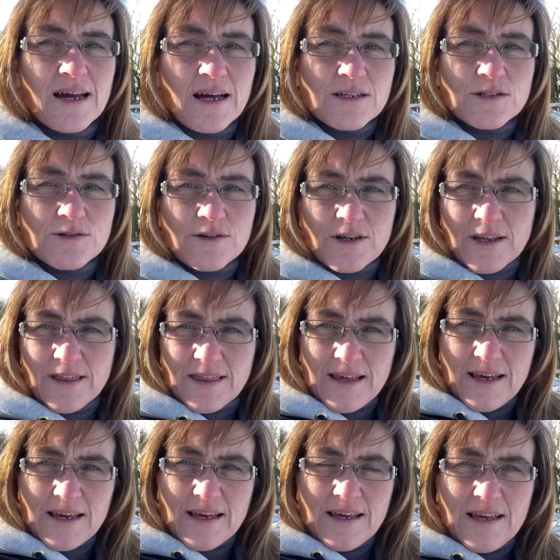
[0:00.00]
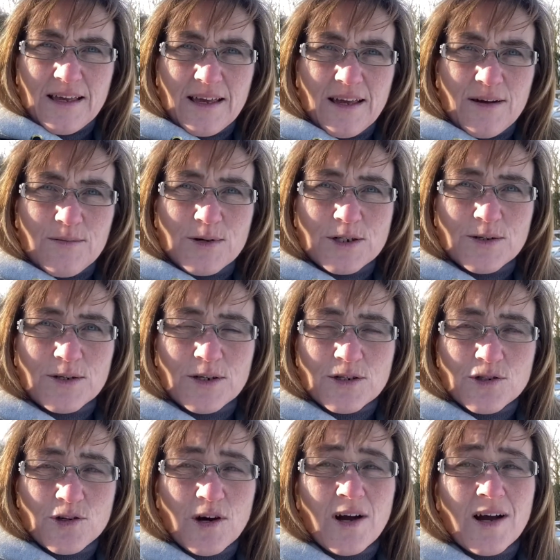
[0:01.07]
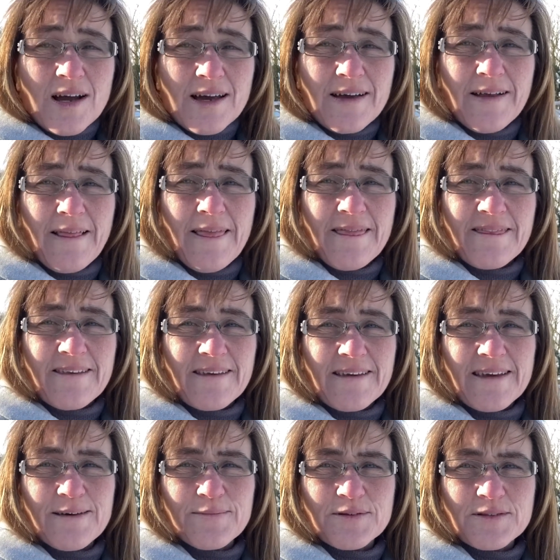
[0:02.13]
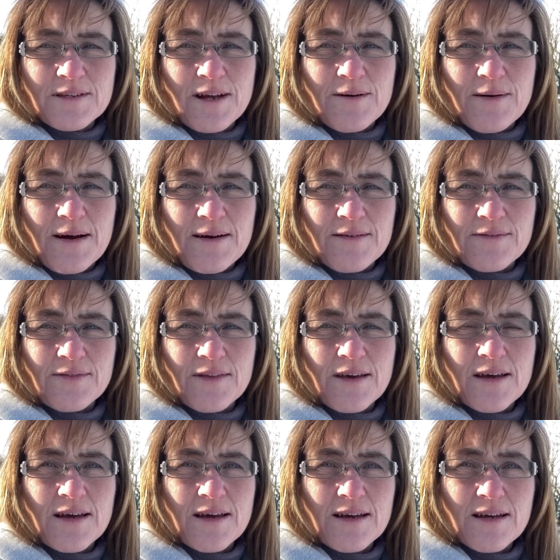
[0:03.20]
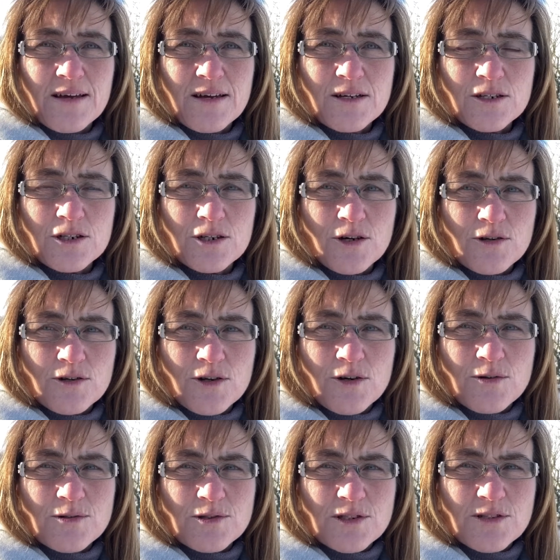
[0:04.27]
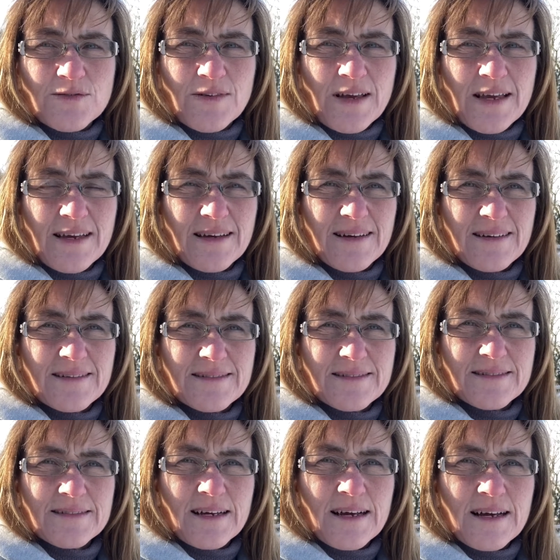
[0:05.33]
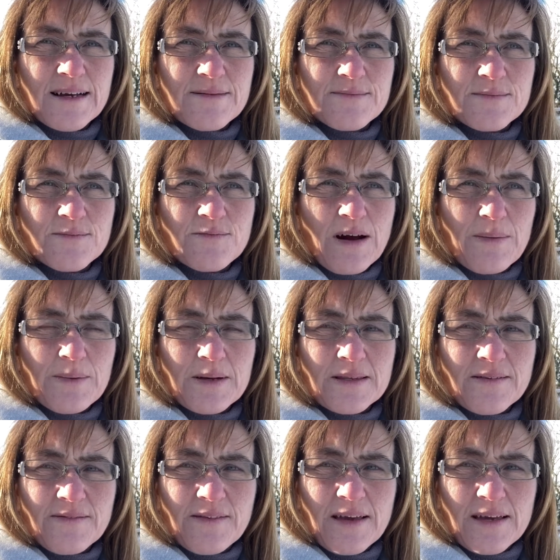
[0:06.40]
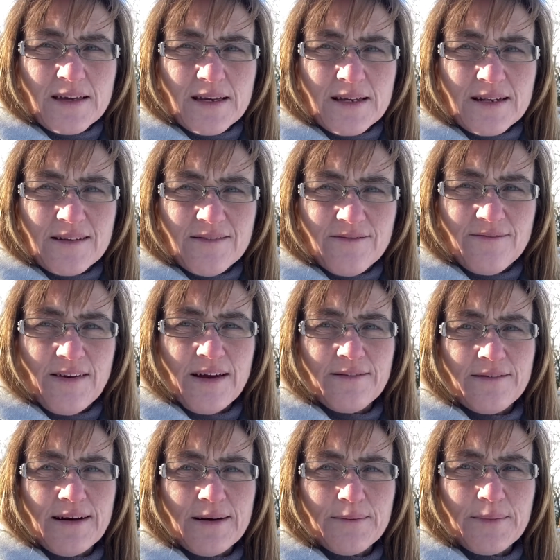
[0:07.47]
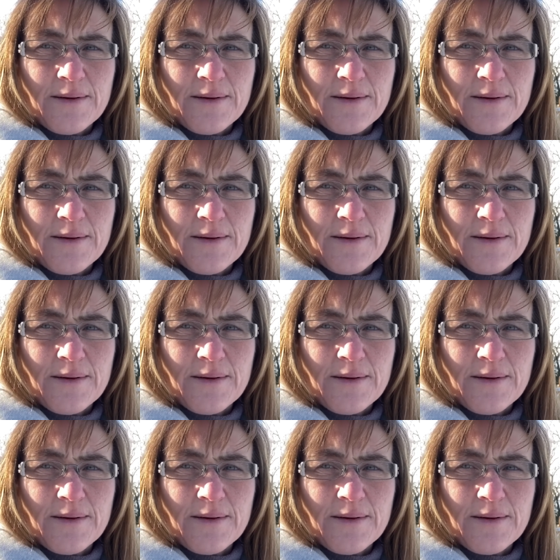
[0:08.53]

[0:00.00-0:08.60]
I saw a good thing, which I'm going to try, to keep the snow out of the shod horses' feet, wrapping the feet in vet wrap.